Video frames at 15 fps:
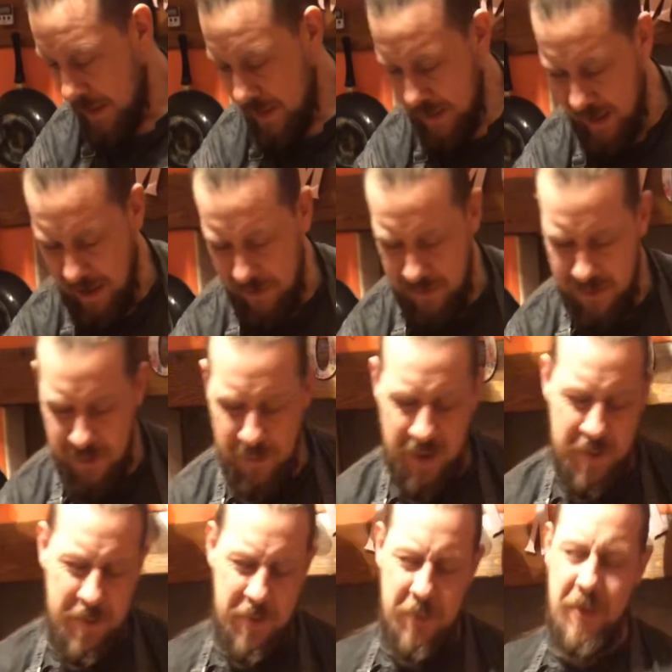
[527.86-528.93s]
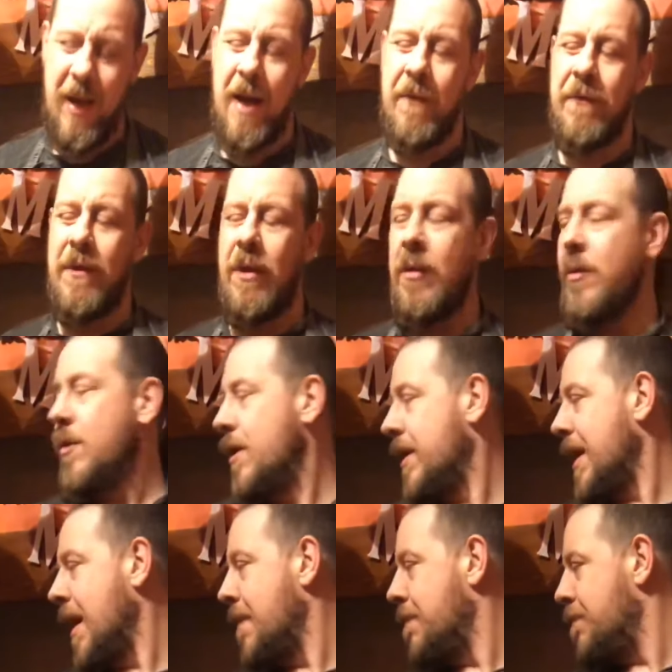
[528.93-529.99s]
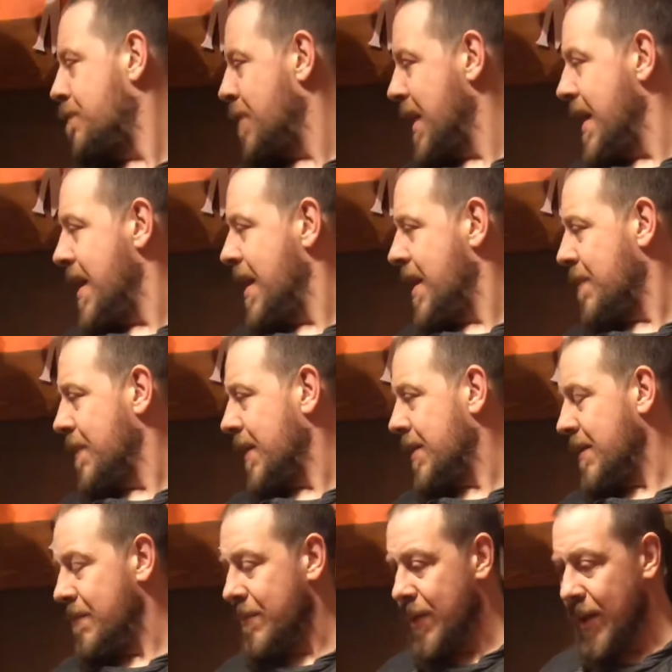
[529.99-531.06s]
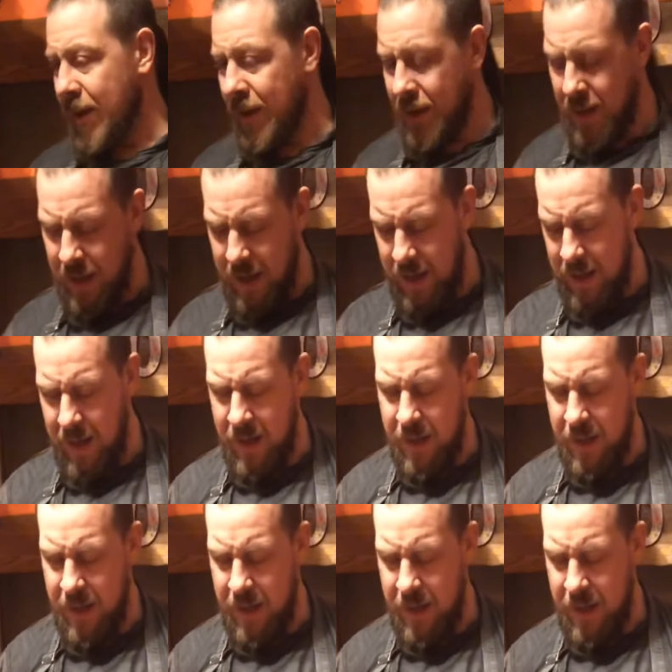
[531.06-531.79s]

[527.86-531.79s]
Now, some recipes would have you get a big mixing bowl and